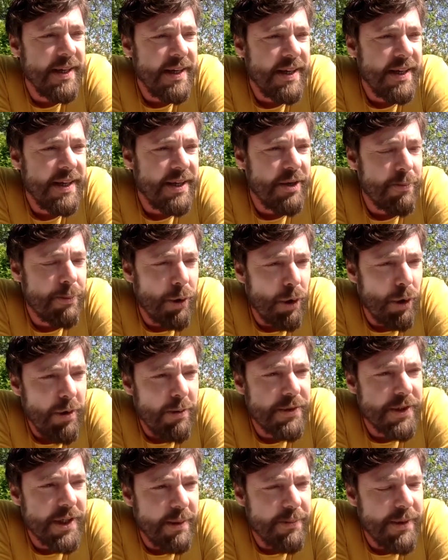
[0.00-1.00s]
the problem
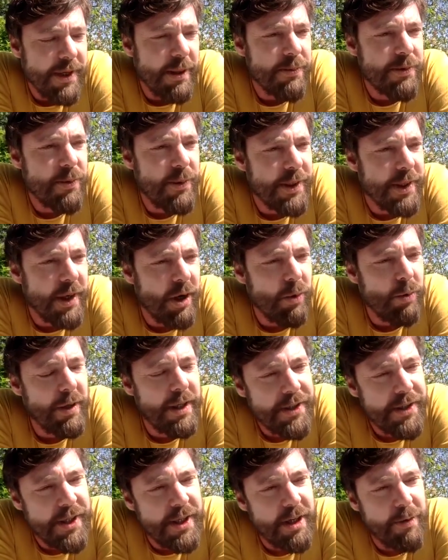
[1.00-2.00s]
sometimes with the
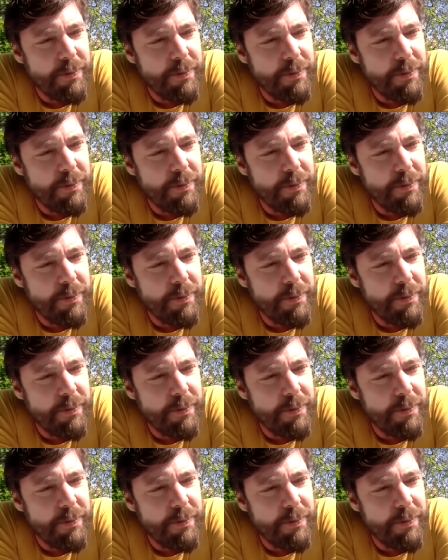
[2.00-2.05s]
holistic